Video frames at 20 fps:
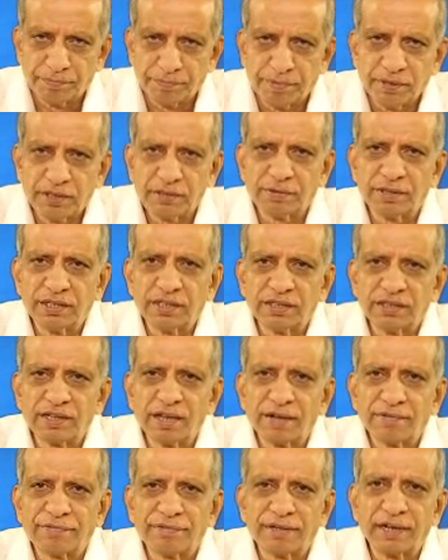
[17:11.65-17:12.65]
between
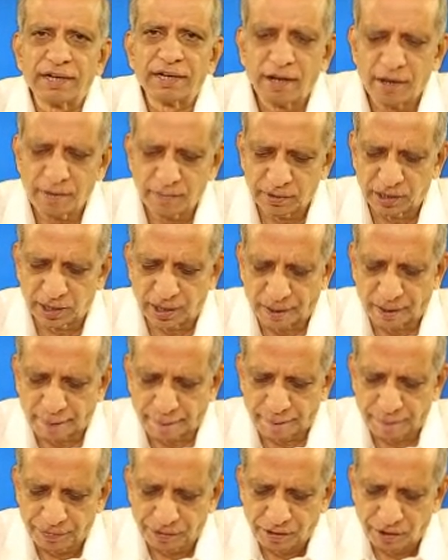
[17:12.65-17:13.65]
the
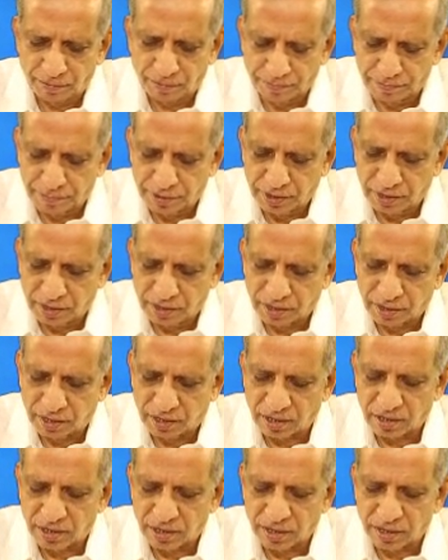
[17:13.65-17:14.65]
phenomena
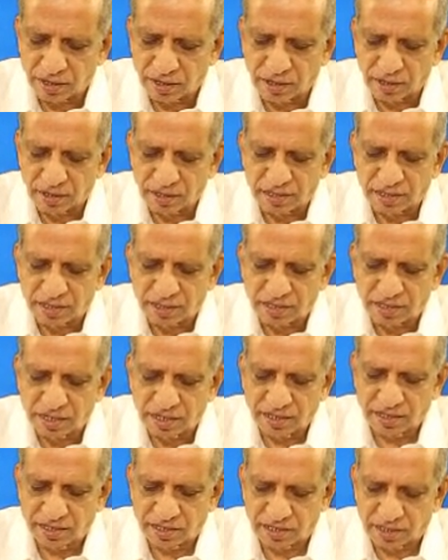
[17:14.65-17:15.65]
being
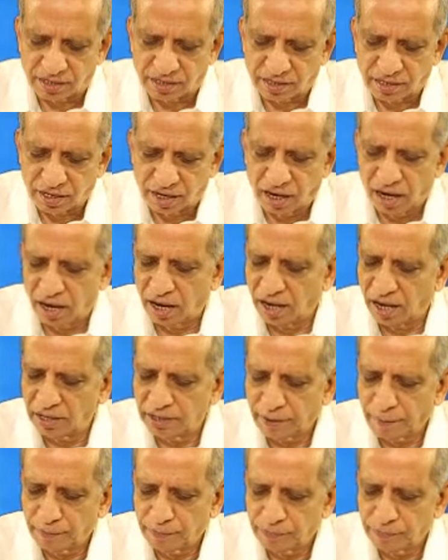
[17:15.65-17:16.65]
tested or